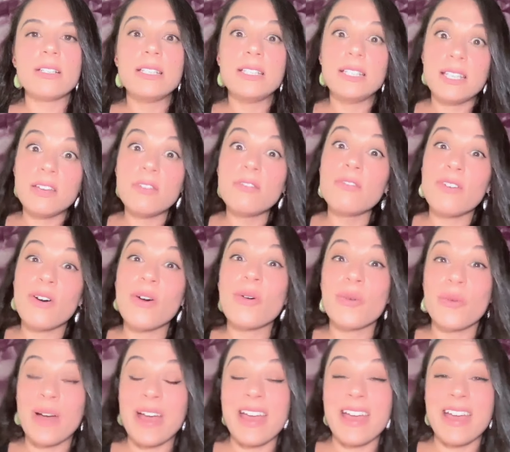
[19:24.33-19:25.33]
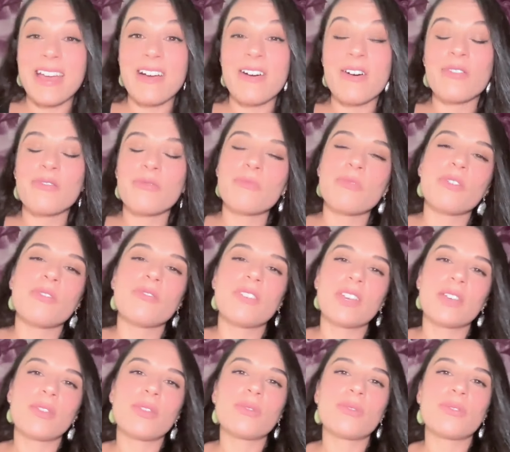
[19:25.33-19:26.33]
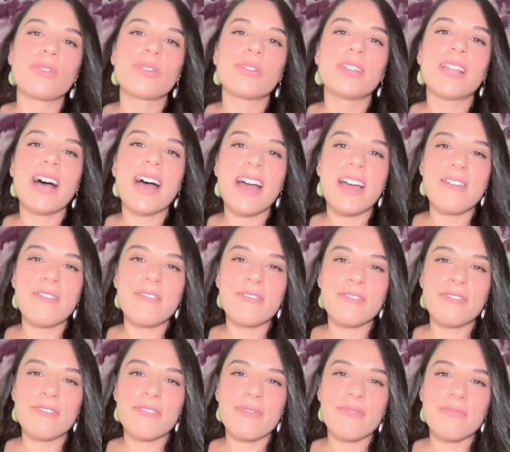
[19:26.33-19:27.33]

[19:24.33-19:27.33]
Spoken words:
default way of moving through life.